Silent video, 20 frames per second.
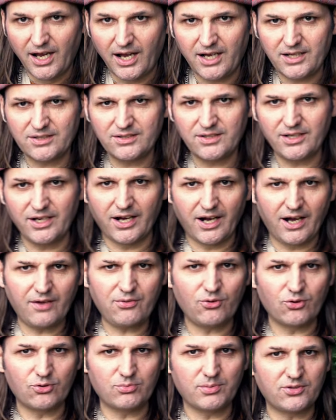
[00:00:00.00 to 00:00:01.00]
And, you know, I
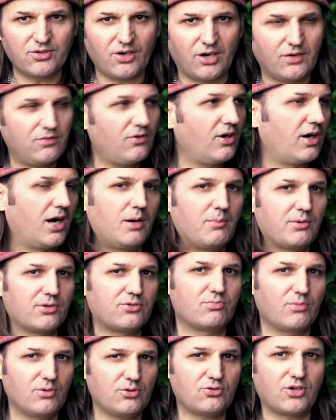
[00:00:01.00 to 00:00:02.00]
thought to myself, well, I
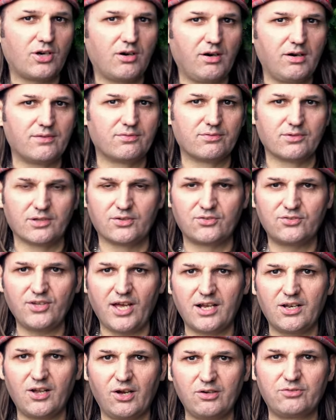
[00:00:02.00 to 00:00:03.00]
must go over and say
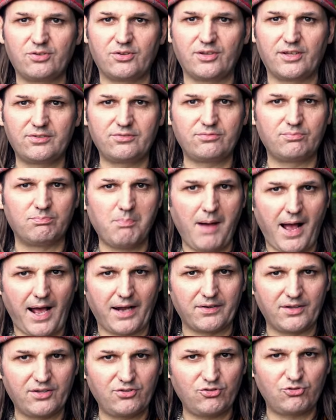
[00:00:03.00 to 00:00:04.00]
hello to this
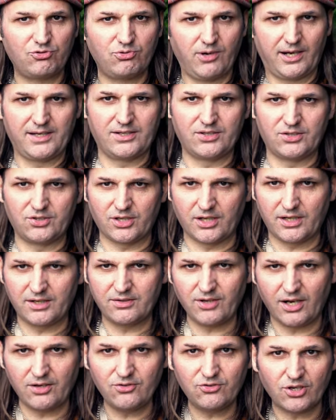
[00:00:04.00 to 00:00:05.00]
man, this stranger.
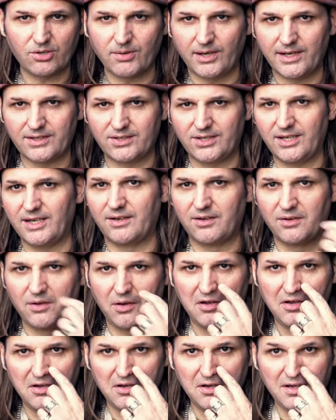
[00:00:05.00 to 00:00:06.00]
And so I did.
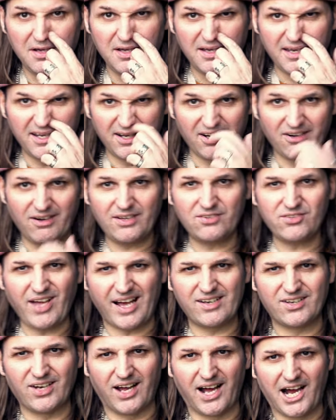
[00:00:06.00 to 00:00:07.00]
You know, I
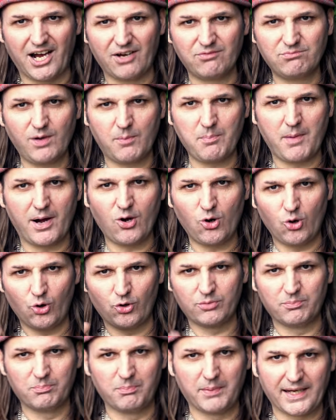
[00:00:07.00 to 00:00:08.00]
sat down with my horn
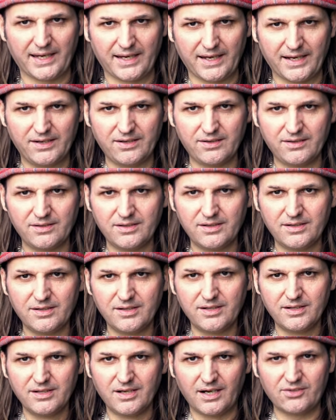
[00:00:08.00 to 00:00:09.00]
of mead
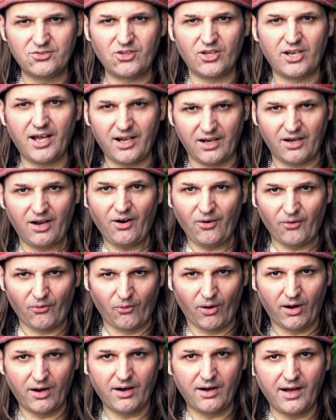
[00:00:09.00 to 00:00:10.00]
and I said,
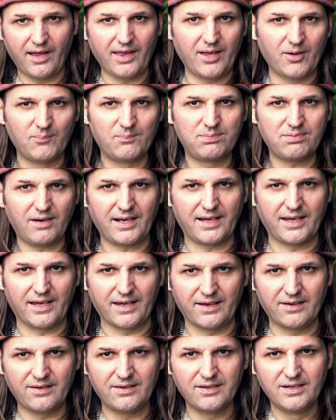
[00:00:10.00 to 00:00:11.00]
hello, I'm
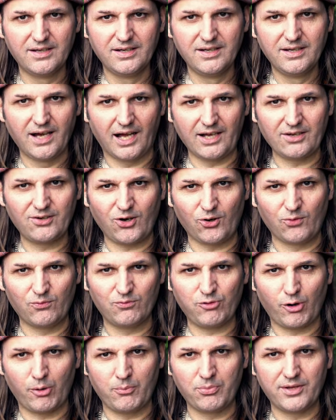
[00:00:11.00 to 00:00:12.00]
Bragi. I come
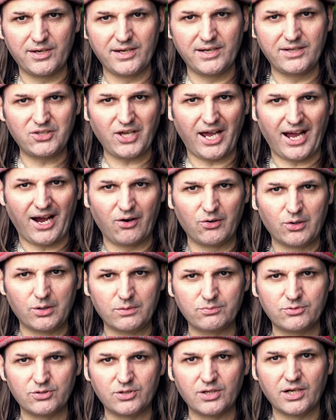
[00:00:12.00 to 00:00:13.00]
from the town
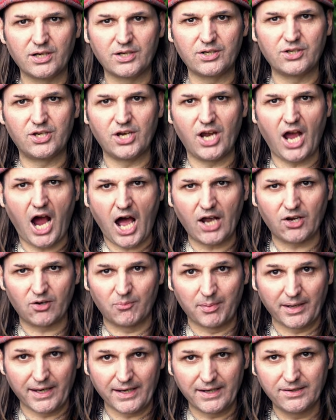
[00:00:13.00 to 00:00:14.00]
of
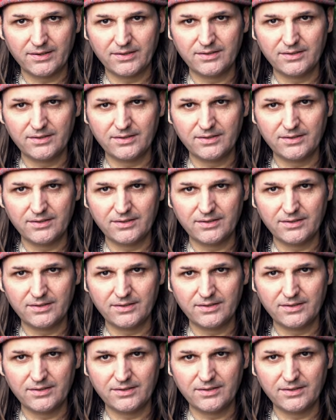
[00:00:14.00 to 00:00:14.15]
Dialeby.